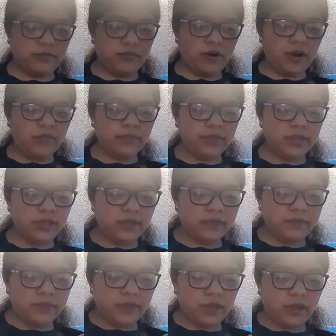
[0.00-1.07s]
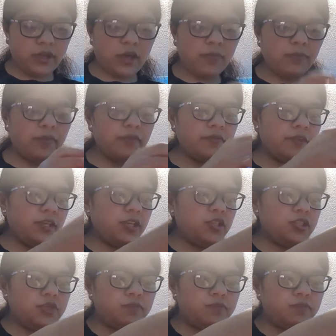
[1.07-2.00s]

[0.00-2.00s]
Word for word: probably a couple of each